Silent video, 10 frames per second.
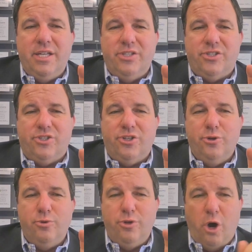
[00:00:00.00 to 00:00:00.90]
is
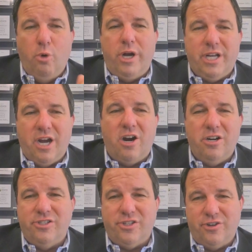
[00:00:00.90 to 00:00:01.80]
to know what
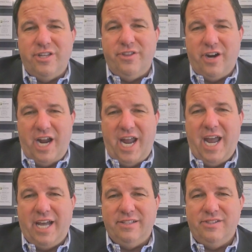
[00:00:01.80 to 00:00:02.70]
cards are in their
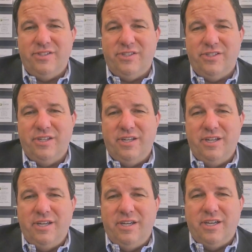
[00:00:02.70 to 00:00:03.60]
hands,
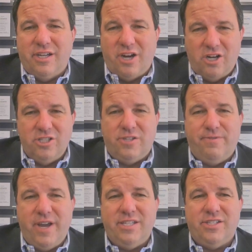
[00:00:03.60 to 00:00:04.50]
cards
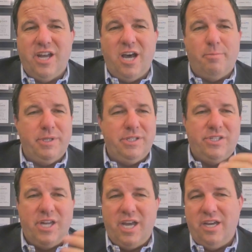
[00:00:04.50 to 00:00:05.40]
face up, and
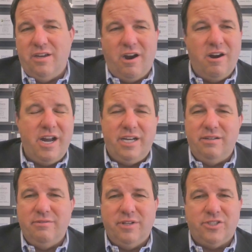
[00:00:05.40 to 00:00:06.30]
say, all right,
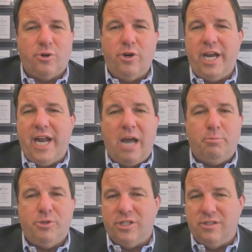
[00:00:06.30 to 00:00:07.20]
let's create
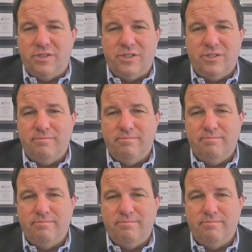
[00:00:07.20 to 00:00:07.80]
options.